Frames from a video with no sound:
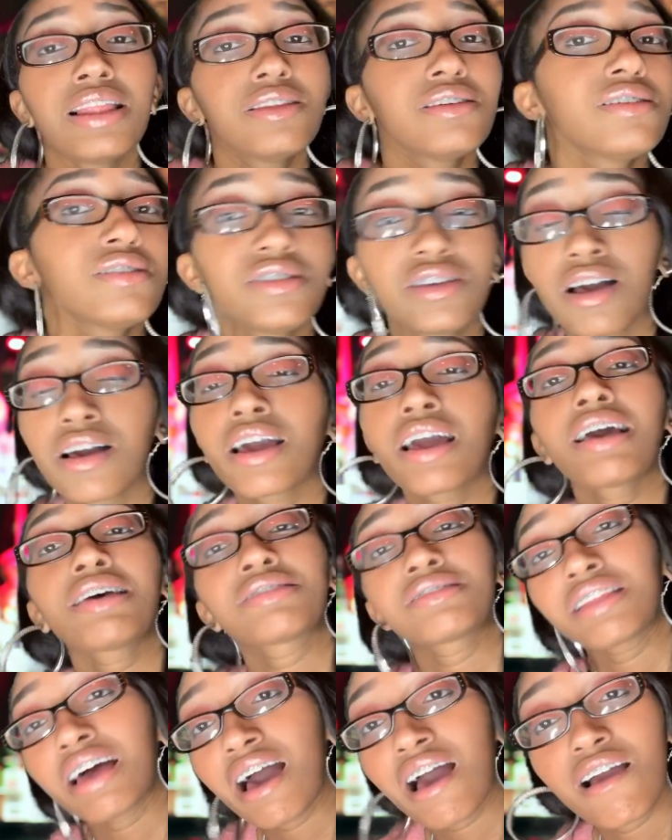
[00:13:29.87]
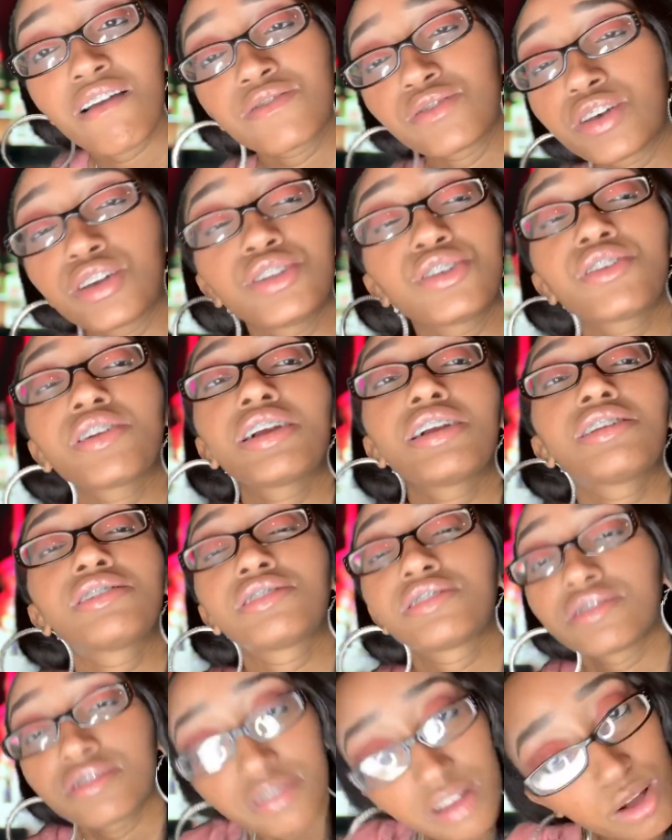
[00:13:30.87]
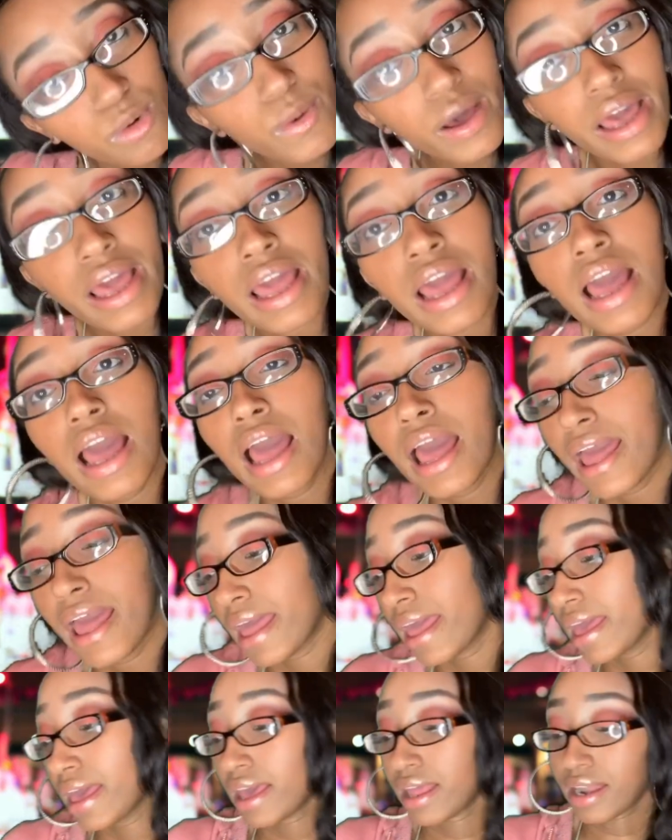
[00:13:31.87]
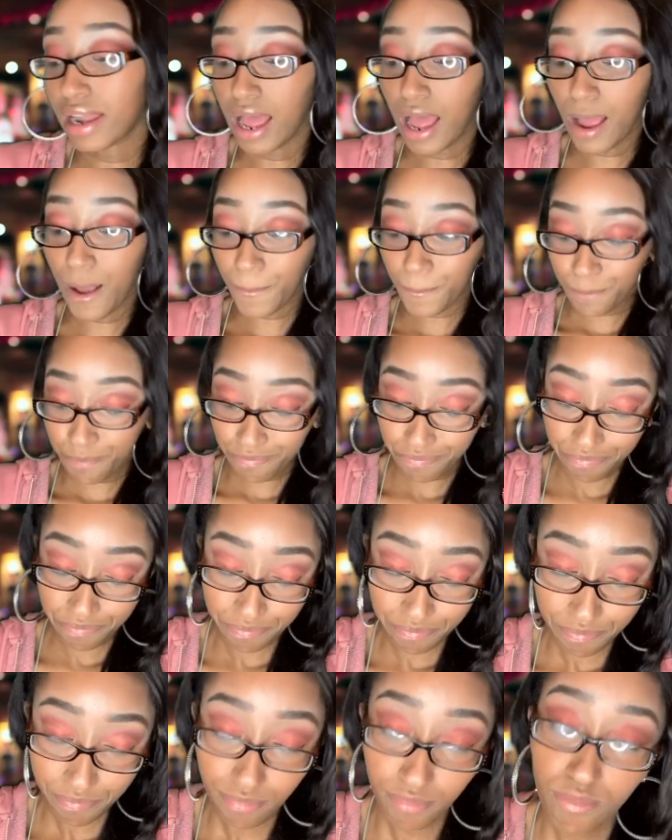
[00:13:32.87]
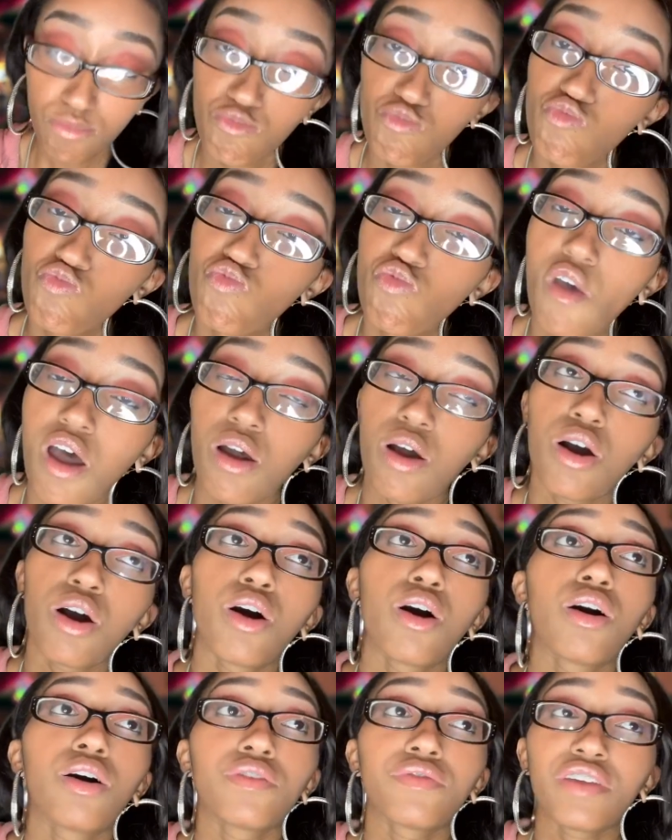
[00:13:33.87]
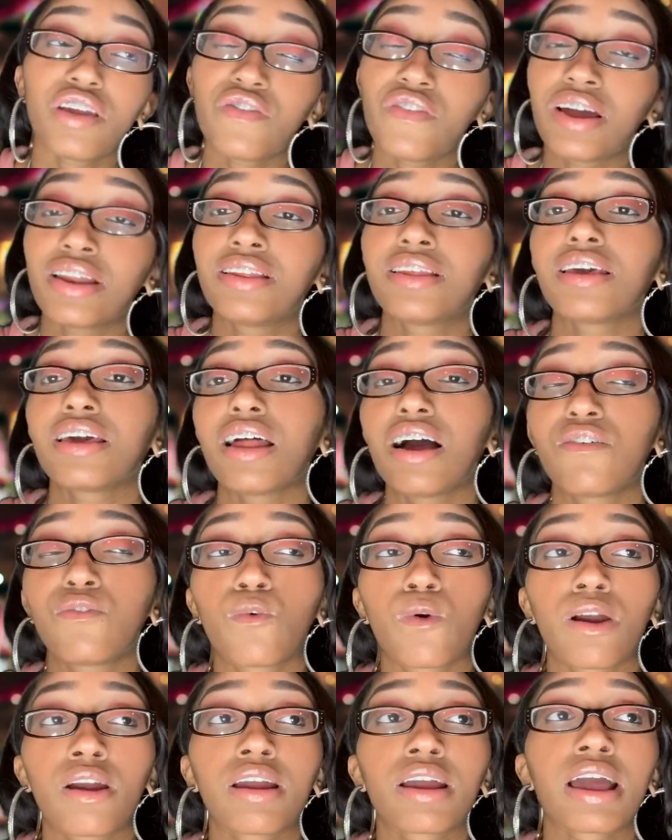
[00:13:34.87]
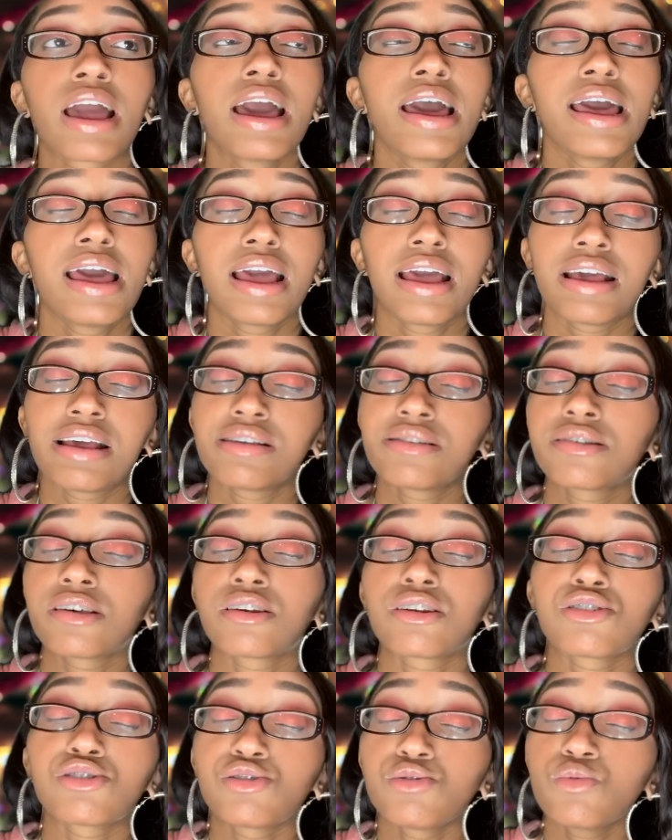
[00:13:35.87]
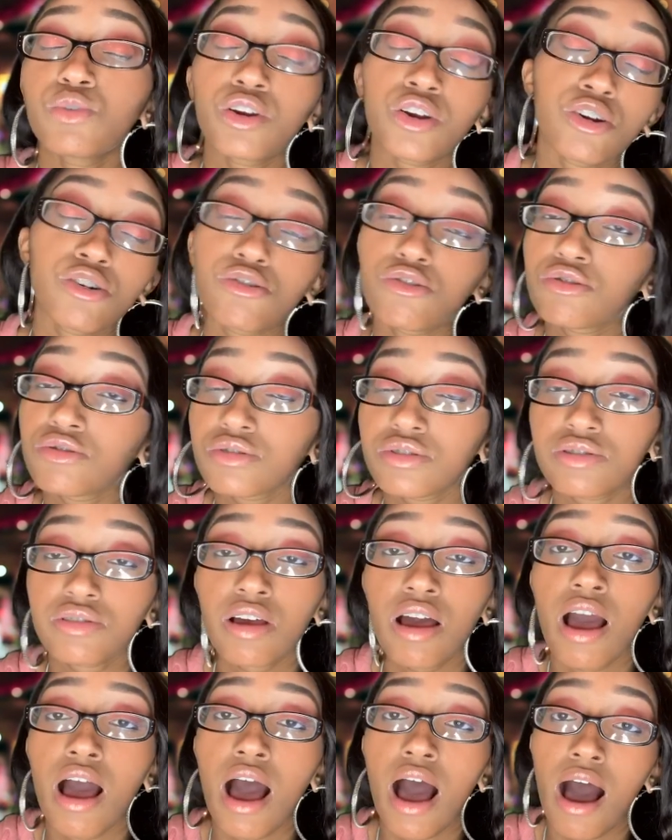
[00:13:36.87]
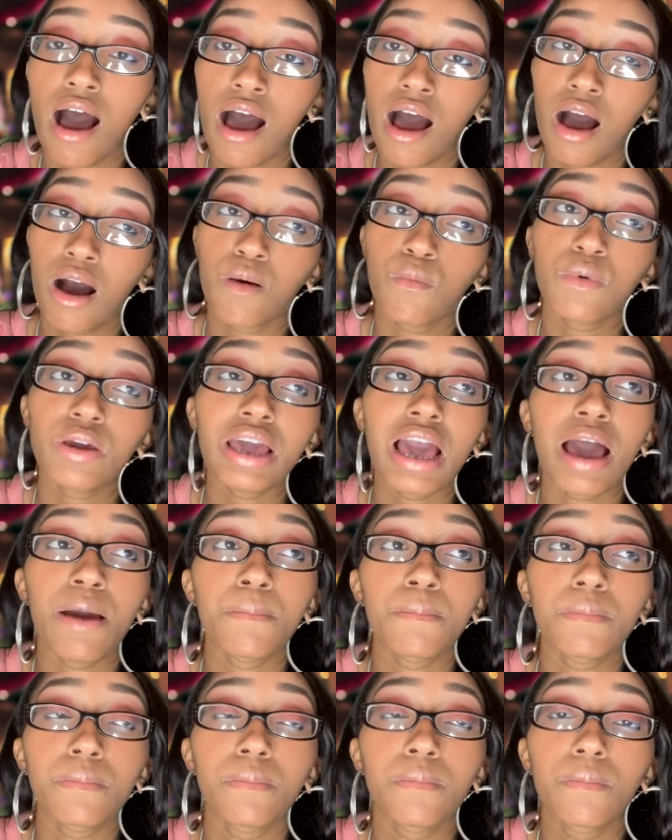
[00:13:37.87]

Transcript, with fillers: little young ass lives underage away. And um, they finally get off work. And so the two girls, um, we have